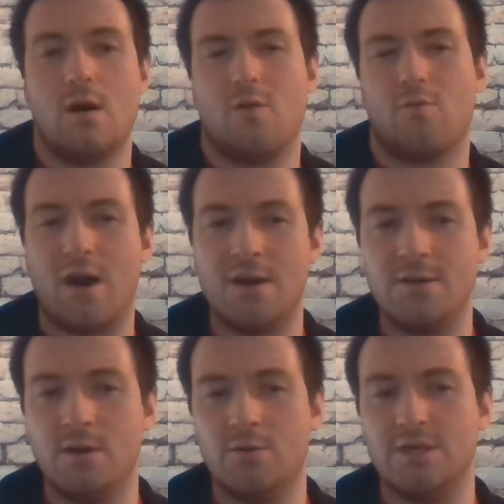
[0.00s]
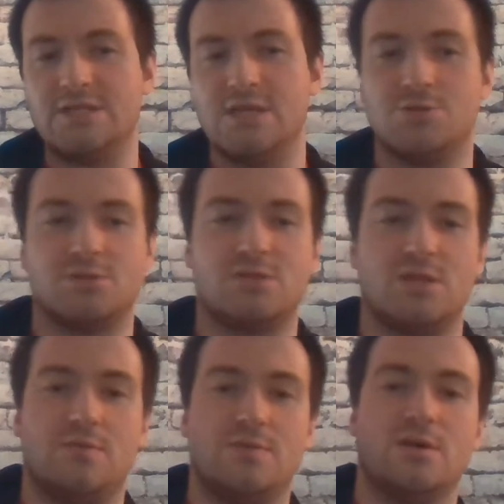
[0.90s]
Rondo is
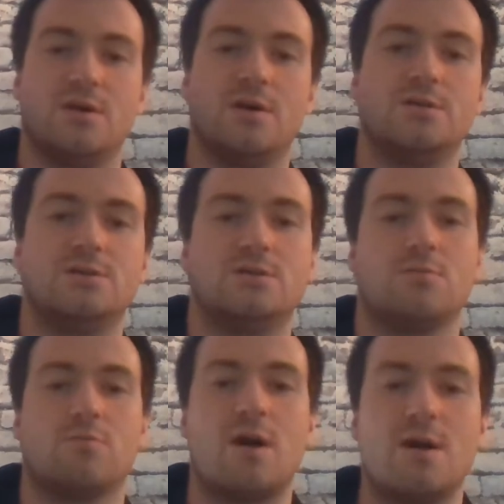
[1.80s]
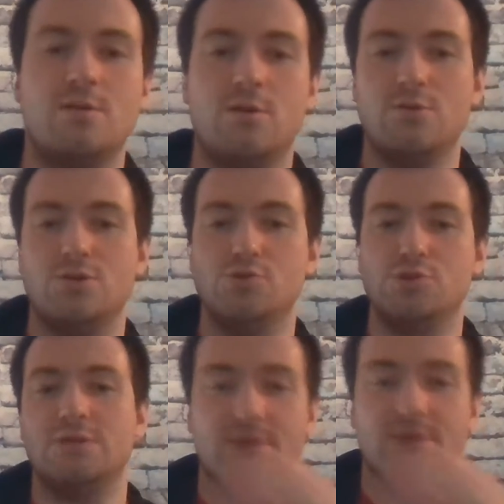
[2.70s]
interesting because Rondo
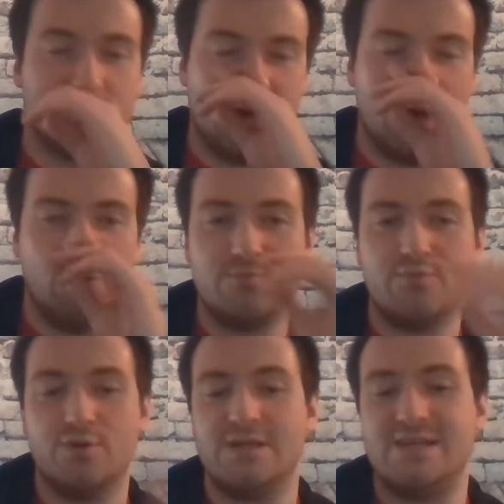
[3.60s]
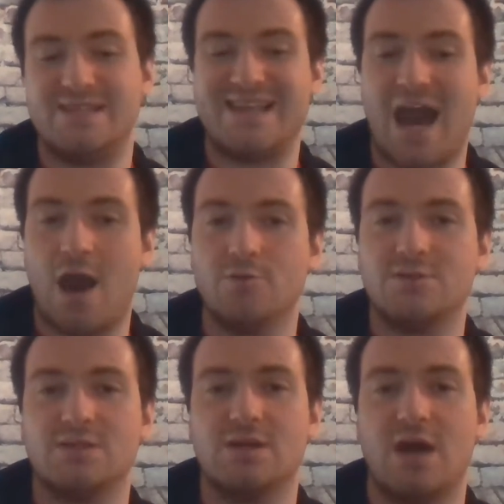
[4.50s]
usually does well when Boogie is out.